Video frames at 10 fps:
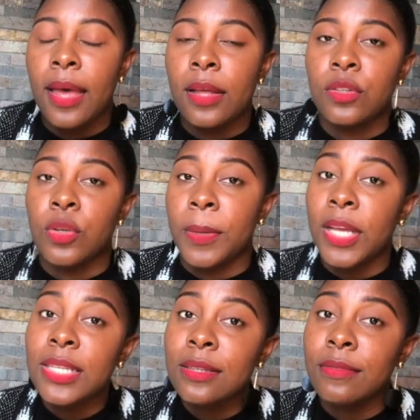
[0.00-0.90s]
And so
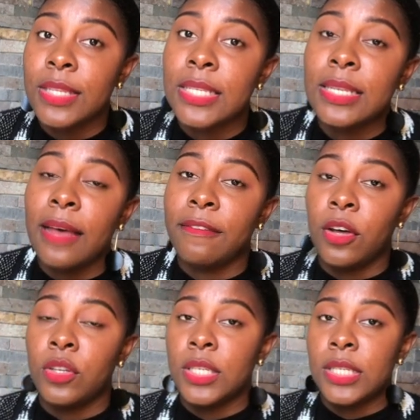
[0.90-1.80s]
because of this, I found